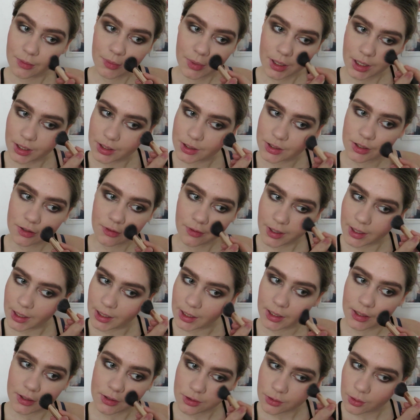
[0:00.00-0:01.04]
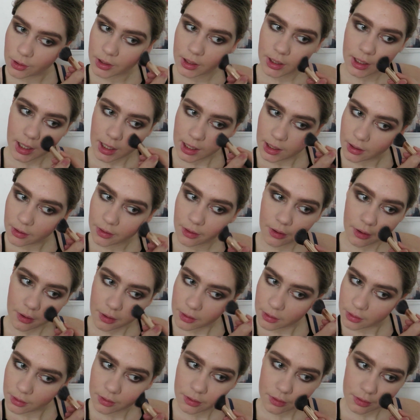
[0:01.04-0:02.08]
But I do really enjoy the colour
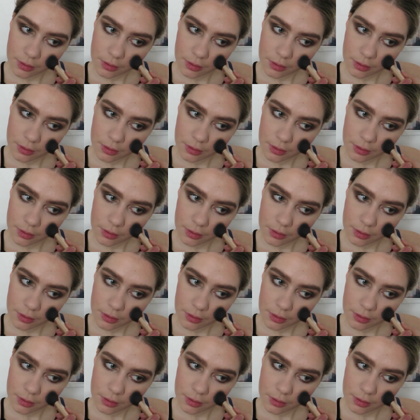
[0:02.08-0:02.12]
though.